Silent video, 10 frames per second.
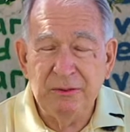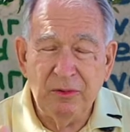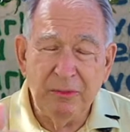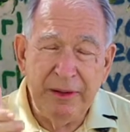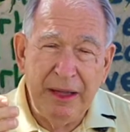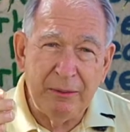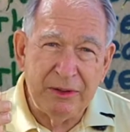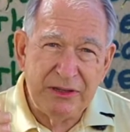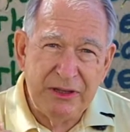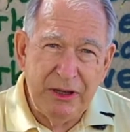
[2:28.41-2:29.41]
we'll be
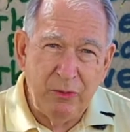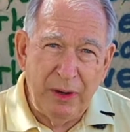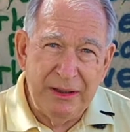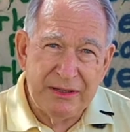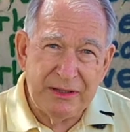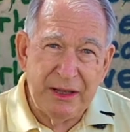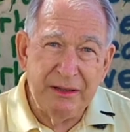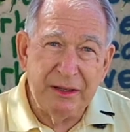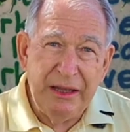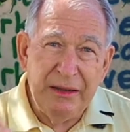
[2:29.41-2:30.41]
able to see when the
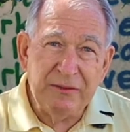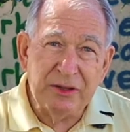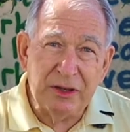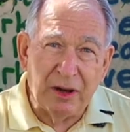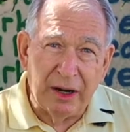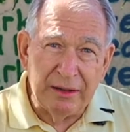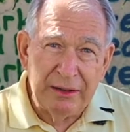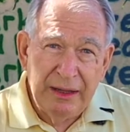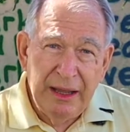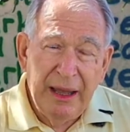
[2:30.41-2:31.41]
sun leaves the
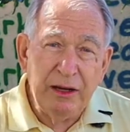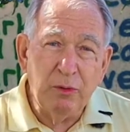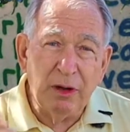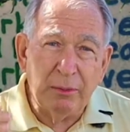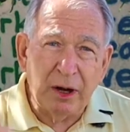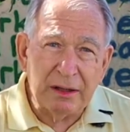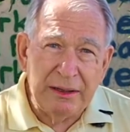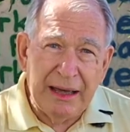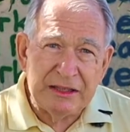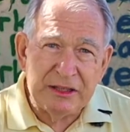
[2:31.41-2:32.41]
garden, and you want to mark
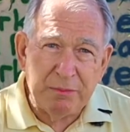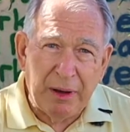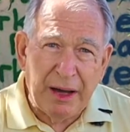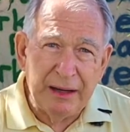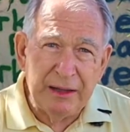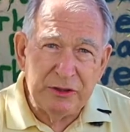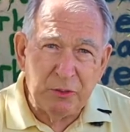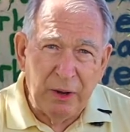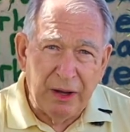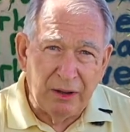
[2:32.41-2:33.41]
that spot as
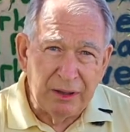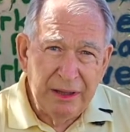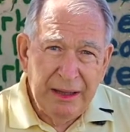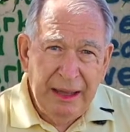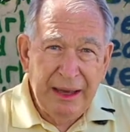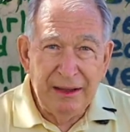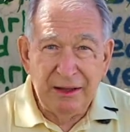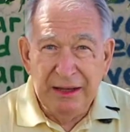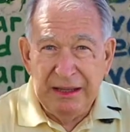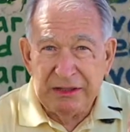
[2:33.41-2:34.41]
well. And there
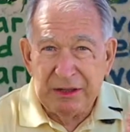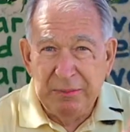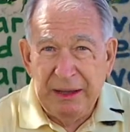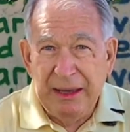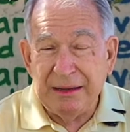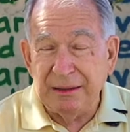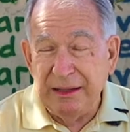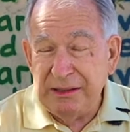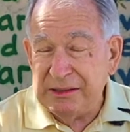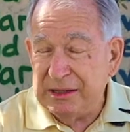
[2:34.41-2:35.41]
needs to be at
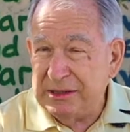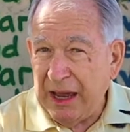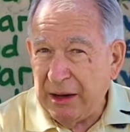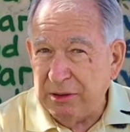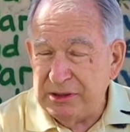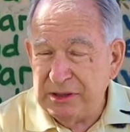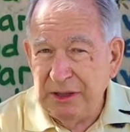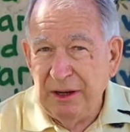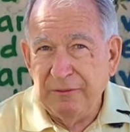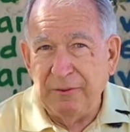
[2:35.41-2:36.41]
least 6 hours
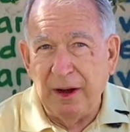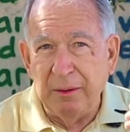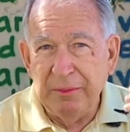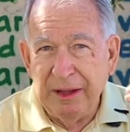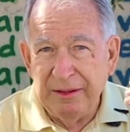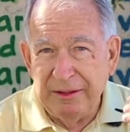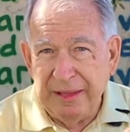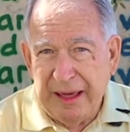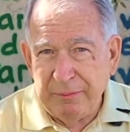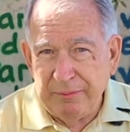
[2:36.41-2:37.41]
from
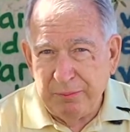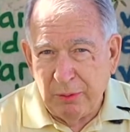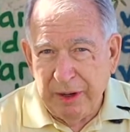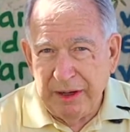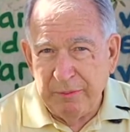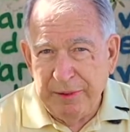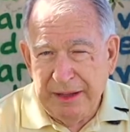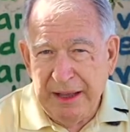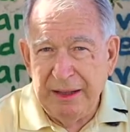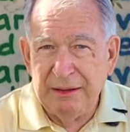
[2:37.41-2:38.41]
that point of
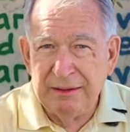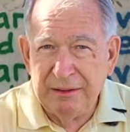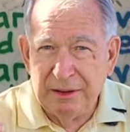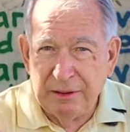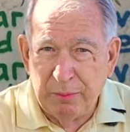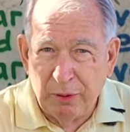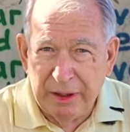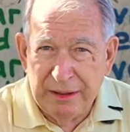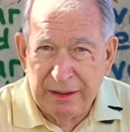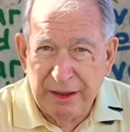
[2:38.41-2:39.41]
beginning to the
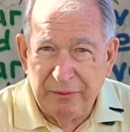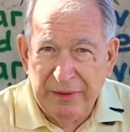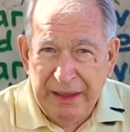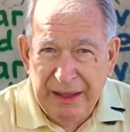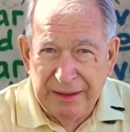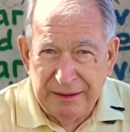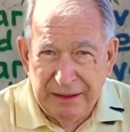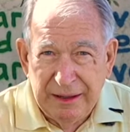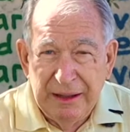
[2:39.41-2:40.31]
point of end.